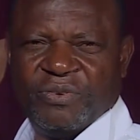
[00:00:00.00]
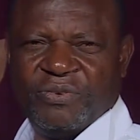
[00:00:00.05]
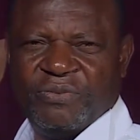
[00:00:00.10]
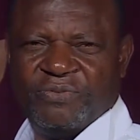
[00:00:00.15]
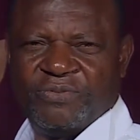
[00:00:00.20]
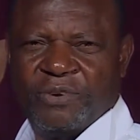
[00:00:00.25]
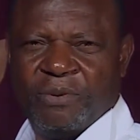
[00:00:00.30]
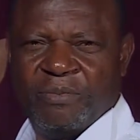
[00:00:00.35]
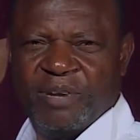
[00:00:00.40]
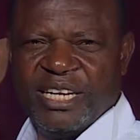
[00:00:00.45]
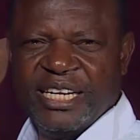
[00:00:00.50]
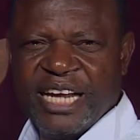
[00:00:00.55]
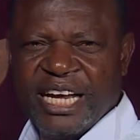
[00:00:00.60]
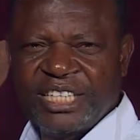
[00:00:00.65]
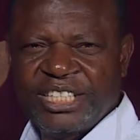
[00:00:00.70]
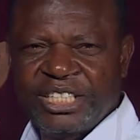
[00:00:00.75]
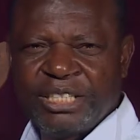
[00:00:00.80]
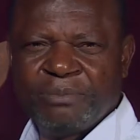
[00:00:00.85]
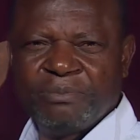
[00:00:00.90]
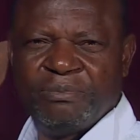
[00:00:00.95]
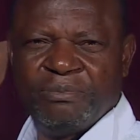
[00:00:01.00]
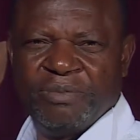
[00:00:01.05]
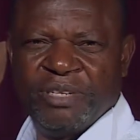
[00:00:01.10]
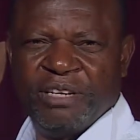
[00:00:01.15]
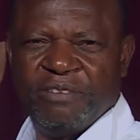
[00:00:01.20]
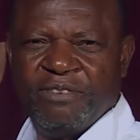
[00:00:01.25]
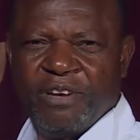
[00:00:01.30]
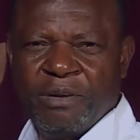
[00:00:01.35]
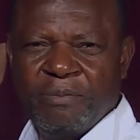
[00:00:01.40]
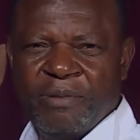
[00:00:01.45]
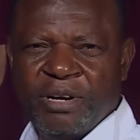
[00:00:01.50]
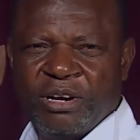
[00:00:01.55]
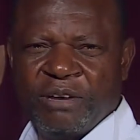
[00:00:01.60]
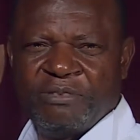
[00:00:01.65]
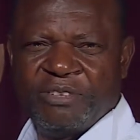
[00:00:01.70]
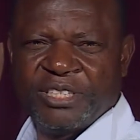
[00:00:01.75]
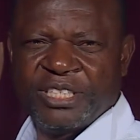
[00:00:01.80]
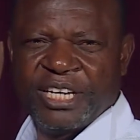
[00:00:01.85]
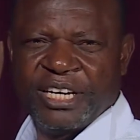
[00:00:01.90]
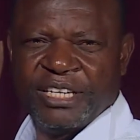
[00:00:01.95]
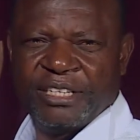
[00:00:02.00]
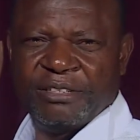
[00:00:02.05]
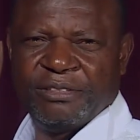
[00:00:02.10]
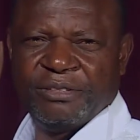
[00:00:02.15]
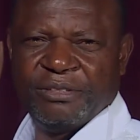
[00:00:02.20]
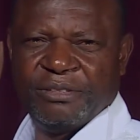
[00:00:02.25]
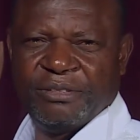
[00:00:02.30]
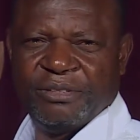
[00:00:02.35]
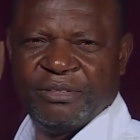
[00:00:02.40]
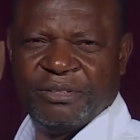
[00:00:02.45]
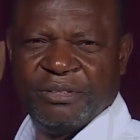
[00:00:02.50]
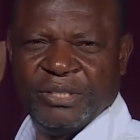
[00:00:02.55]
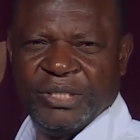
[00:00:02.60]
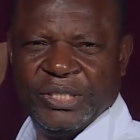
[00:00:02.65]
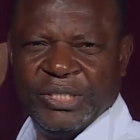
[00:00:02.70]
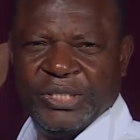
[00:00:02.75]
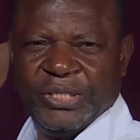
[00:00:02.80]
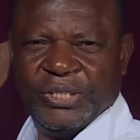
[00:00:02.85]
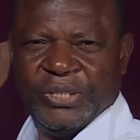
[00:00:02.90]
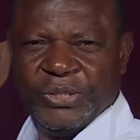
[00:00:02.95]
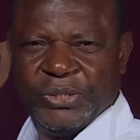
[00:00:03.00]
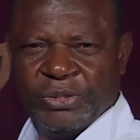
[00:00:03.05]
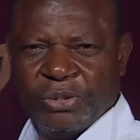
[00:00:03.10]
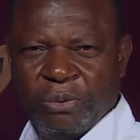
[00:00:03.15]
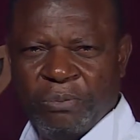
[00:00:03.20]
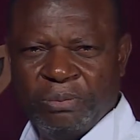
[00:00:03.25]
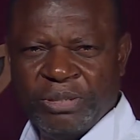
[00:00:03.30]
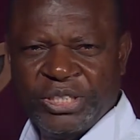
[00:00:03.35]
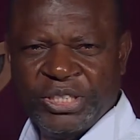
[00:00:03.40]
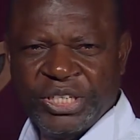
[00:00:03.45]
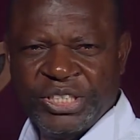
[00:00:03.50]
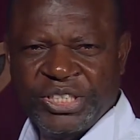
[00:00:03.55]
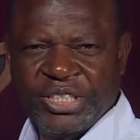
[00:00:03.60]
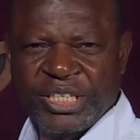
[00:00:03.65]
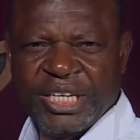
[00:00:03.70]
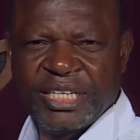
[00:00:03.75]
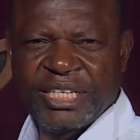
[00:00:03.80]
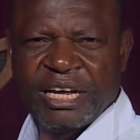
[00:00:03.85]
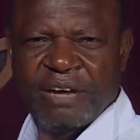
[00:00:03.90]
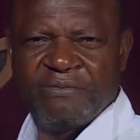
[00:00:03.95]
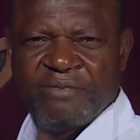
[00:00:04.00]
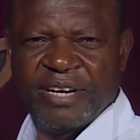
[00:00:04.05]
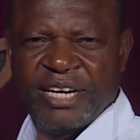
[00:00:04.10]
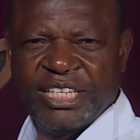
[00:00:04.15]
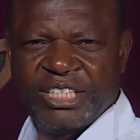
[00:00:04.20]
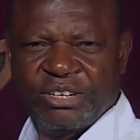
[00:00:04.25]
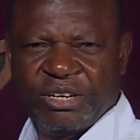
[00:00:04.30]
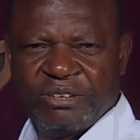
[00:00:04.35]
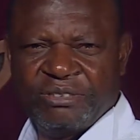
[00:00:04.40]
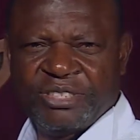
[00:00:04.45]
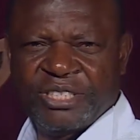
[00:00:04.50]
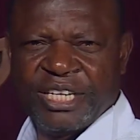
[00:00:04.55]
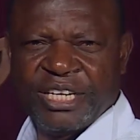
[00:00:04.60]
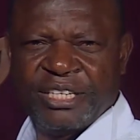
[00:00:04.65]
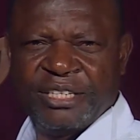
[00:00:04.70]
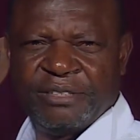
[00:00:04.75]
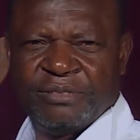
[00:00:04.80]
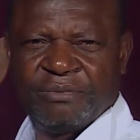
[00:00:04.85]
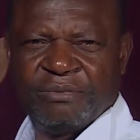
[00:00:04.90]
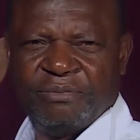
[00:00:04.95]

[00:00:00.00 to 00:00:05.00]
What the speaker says: from leadership development officer to mission center financial officer